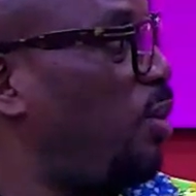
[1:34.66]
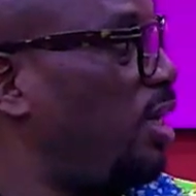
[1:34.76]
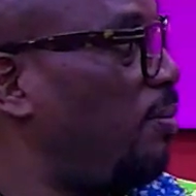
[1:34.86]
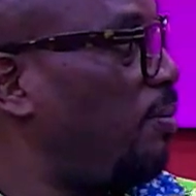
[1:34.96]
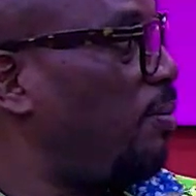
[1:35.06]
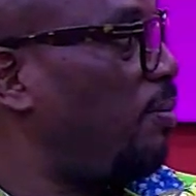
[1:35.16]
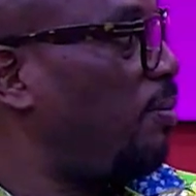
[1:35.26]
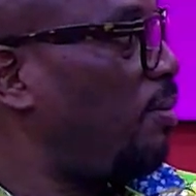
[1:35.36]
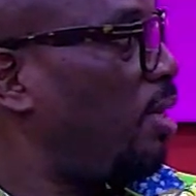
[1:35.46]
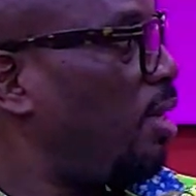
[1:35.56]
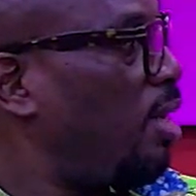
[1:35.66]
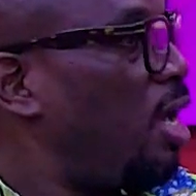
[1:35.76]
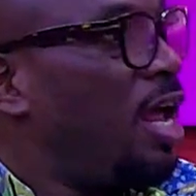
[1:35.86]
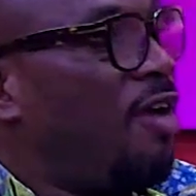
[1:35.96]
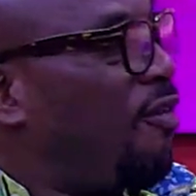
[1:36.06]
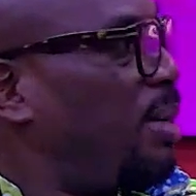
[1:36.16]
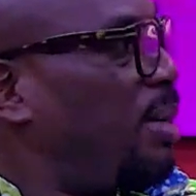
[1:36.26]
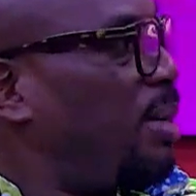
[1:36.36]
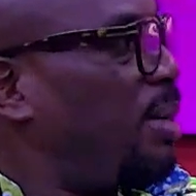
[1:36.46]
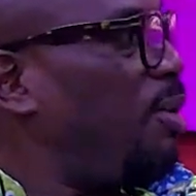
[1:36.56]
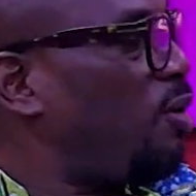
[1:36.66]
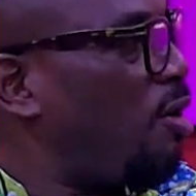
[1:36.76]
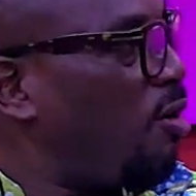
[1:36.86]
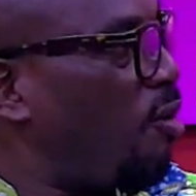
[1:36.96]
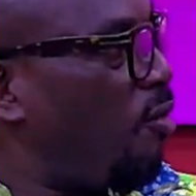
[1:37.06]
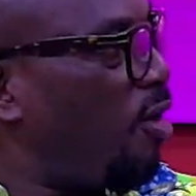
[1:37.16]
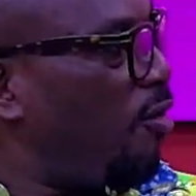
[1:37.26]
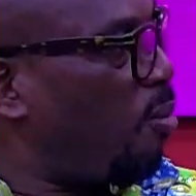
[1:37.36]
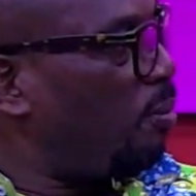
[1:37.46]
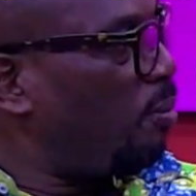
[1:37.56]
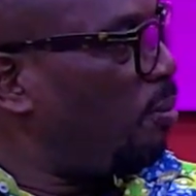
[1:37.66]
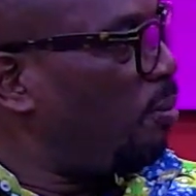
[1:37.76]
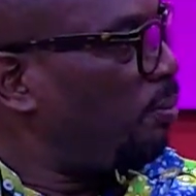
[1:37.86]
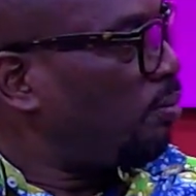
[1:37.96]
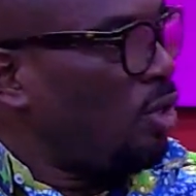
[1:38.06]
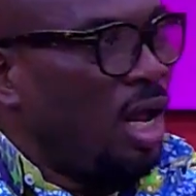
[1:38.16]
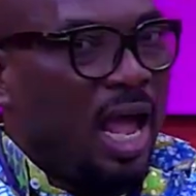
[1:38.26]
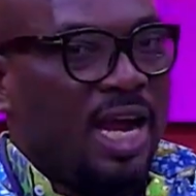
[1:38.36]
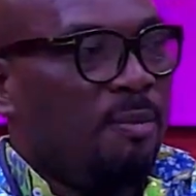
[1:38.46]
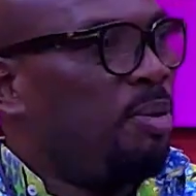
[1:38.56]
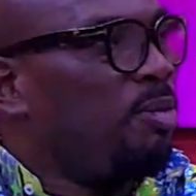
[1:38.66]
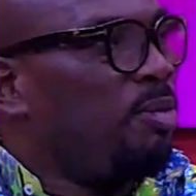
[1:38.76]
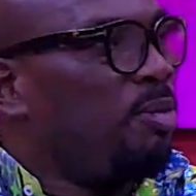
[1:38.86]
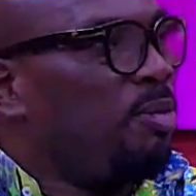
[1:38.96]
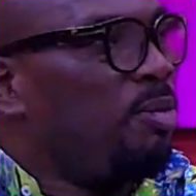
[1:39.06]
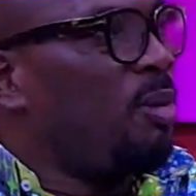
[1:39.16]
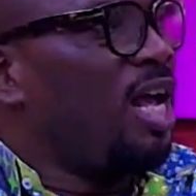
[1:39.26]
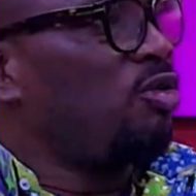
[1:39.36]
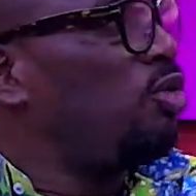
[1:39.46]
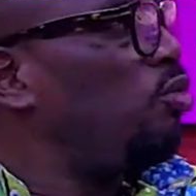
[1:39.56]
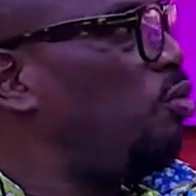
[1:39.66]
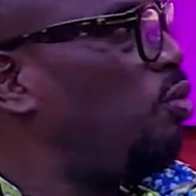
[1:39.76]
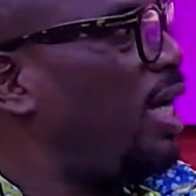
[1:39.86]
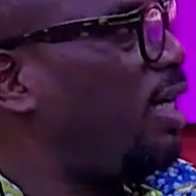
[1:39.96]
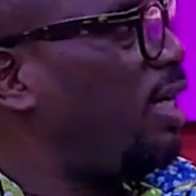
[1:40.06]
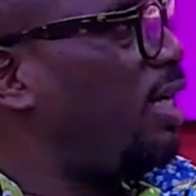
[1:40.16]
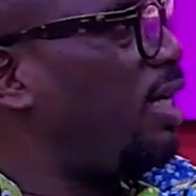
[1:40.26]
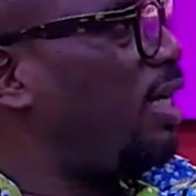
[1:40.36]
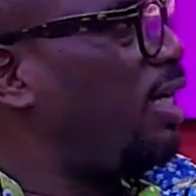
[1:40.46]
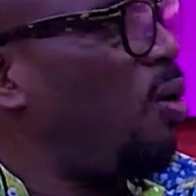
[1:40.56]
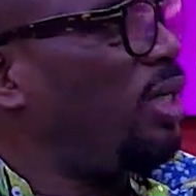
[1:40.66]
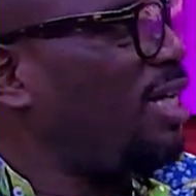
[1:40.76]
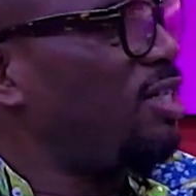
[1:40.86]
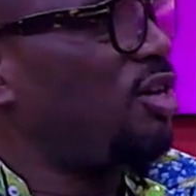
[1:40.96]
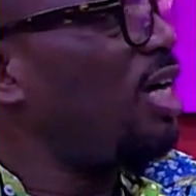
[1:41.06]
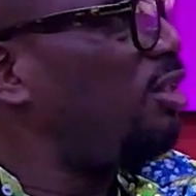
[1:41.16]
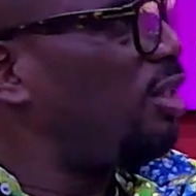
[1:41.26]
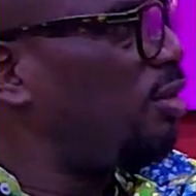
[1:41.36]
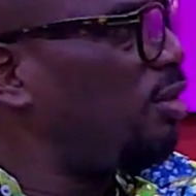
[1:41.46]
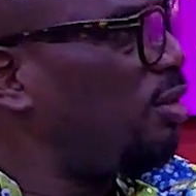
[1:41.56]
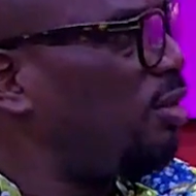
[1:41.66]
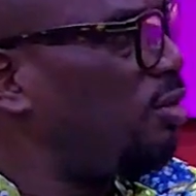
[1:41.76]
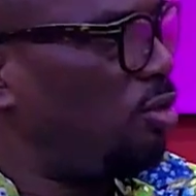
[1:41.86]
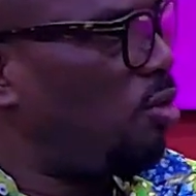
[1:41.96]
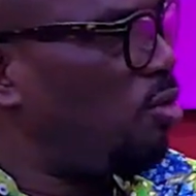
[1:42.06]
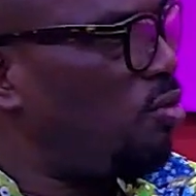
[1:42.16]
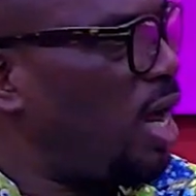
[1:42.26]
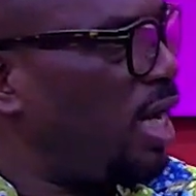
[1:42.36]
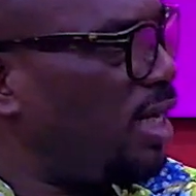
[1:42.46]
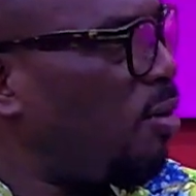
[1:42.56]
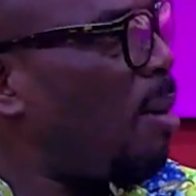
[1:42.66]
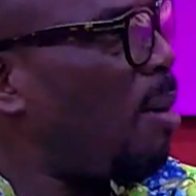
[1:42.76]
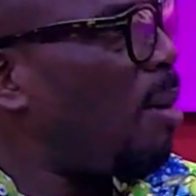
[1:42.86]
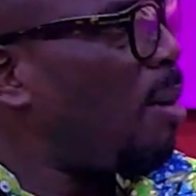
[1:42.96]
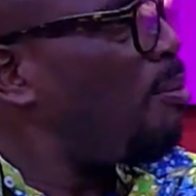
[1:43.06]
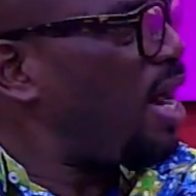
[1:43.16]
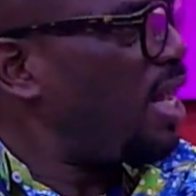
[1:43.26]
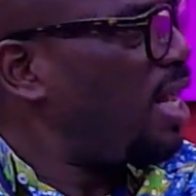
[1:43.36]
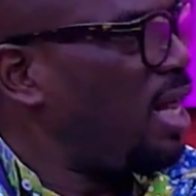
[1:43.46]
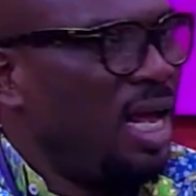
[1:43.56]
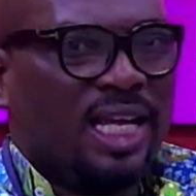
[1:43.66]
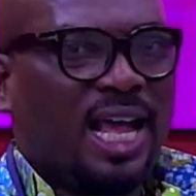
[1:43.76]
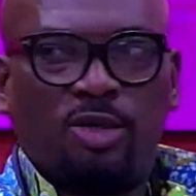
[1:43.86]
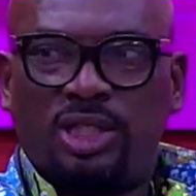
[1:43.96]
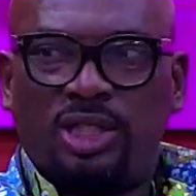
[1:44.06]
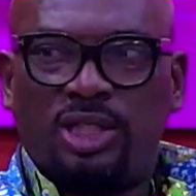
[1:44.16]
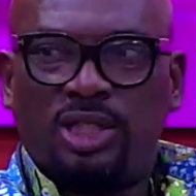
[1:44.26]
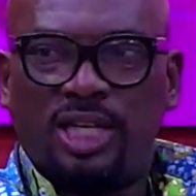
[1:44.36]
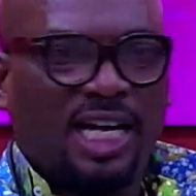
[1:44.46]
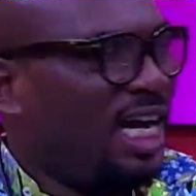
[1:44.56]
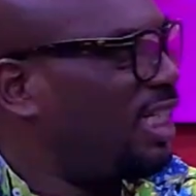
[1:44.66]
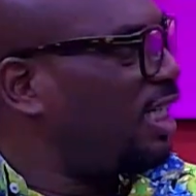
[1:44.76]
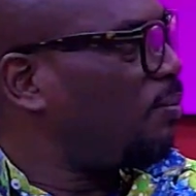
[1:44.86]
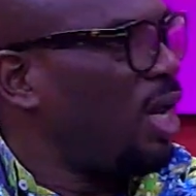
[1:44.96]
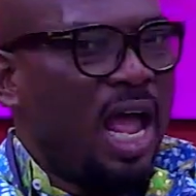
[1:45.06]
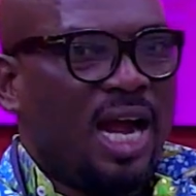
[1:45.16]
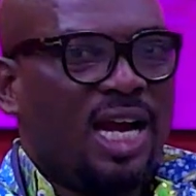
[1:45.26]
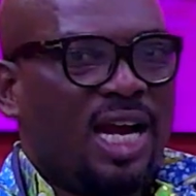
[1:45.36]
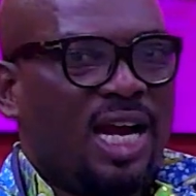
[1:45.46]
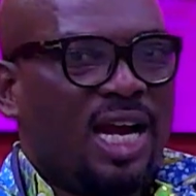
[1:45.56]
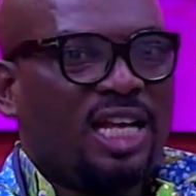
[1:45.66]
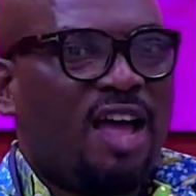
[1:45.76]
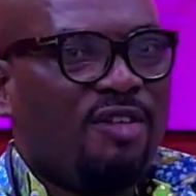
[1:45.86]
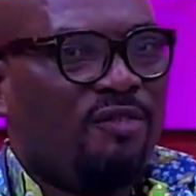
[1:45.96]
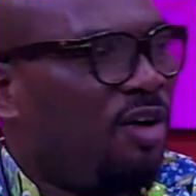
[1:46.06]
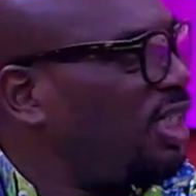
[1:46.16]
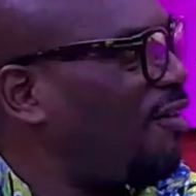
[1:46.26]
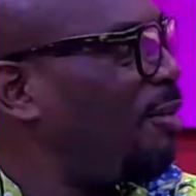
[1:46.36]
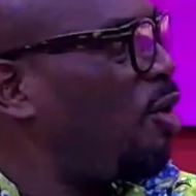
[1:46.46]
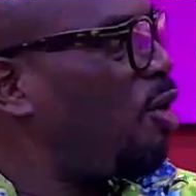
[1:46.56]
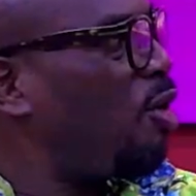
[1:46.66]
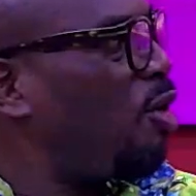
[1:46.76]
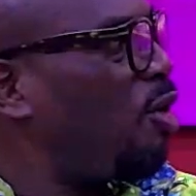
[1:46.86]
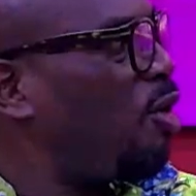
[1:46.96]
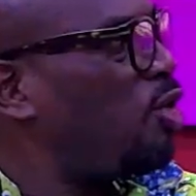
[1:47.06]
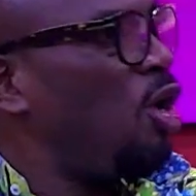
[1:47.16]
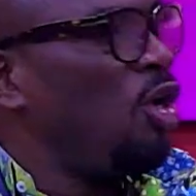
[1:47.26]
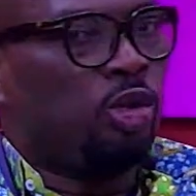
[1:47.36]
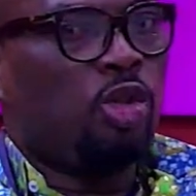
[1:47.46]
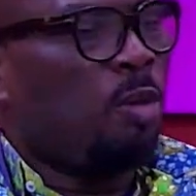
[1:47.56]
with, if, for example, it's for Ukraine, and then somebody has gone to work the whole day, has struggled to go through work, or get to Tech Junction, and there's heavy vehicular traffic because trot